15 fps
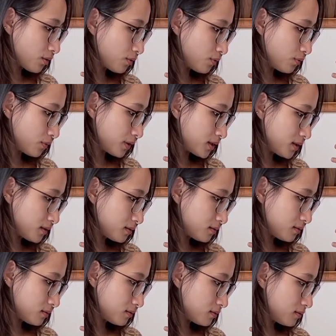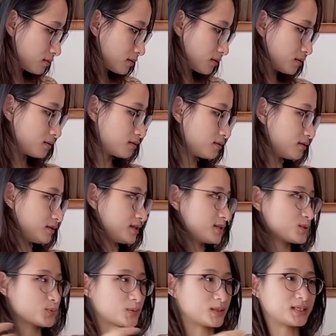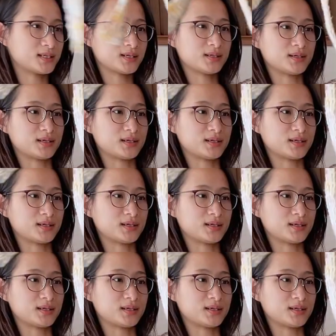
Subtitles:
go with this one.